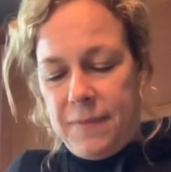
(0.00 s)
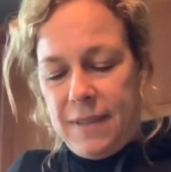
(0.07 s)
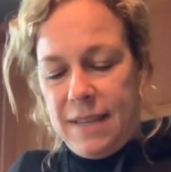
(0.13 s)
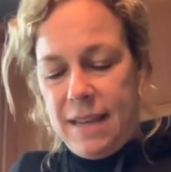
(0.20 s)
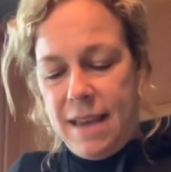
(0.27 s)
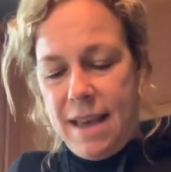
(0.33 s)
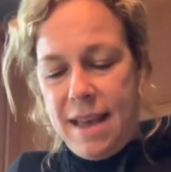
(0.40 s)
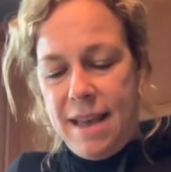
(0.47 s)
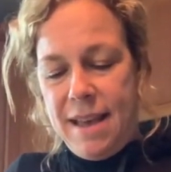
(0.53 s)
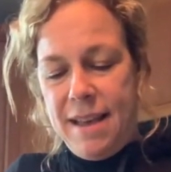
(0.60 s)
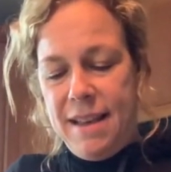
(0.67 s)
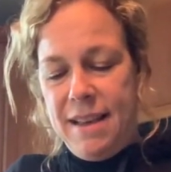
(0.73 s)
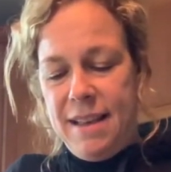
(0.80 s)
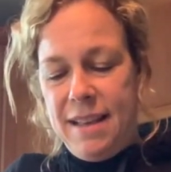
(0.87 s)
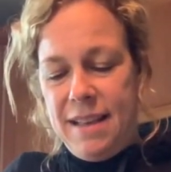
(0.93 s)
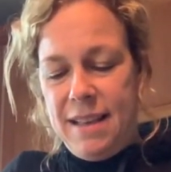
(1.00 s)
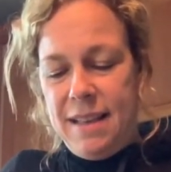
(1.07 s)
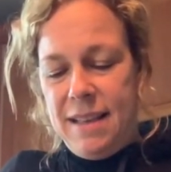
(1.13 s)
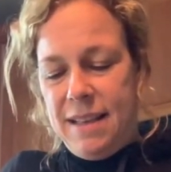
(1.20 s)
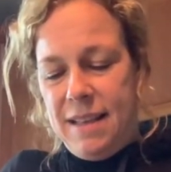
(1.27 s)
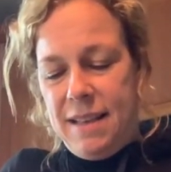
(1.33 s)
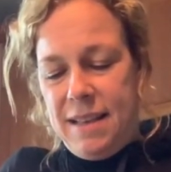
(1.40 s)
Okay,
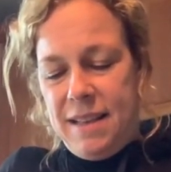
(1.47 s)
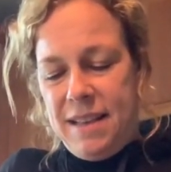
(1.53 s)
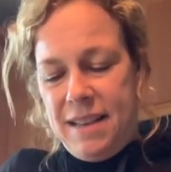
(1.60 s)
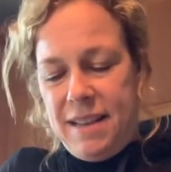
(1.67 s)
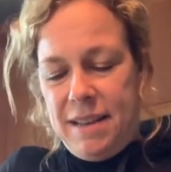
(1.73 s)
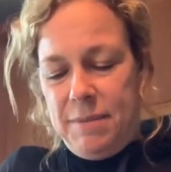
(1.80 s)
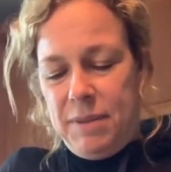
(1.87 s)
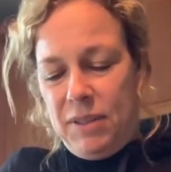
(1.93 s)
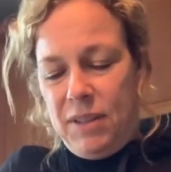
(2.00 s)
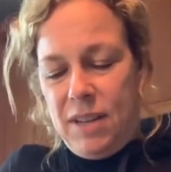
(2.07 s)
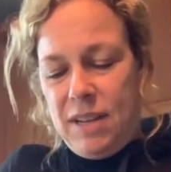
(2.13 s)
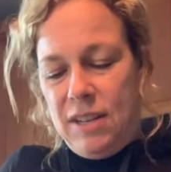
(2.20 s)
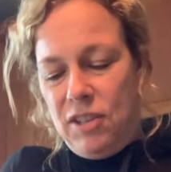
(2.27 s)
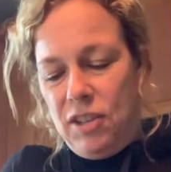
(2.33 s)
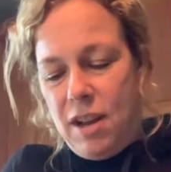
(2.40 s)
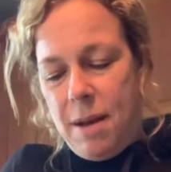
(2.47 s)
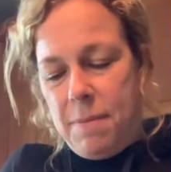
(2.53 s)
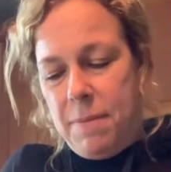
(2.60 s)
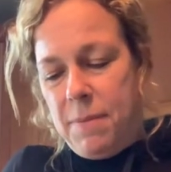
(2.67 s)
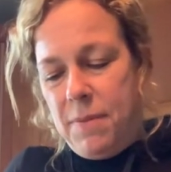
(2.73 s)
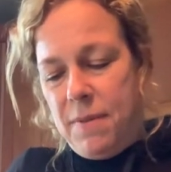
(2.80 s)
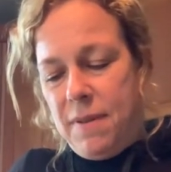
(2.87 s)
I'm just gonna chop
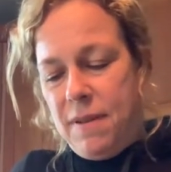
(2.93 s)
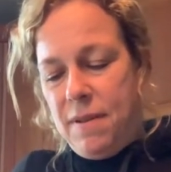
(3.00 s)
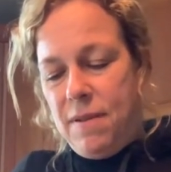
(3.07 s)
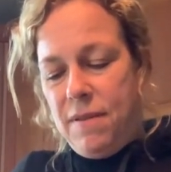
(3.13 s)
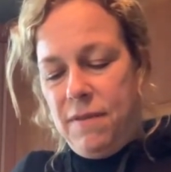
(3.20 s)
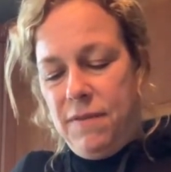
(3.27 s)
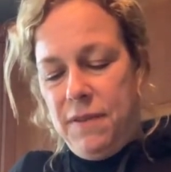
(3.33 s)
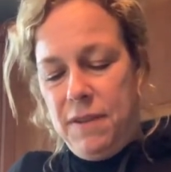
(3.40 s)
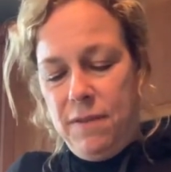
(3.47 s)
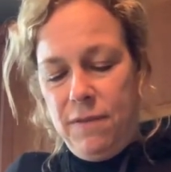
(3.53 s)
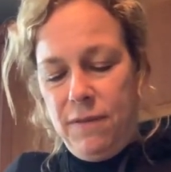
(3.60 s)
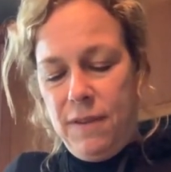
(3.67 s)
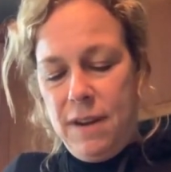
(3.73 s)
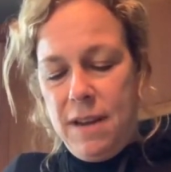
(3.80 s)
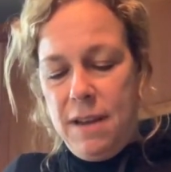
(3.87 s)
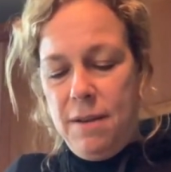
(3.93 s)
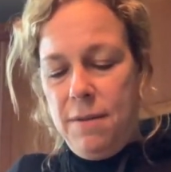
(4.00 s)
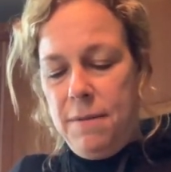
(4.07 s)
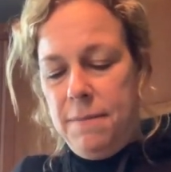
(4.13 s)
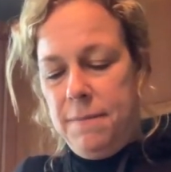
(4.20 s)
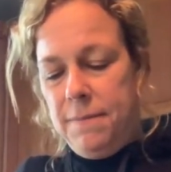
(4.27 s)
a few for you.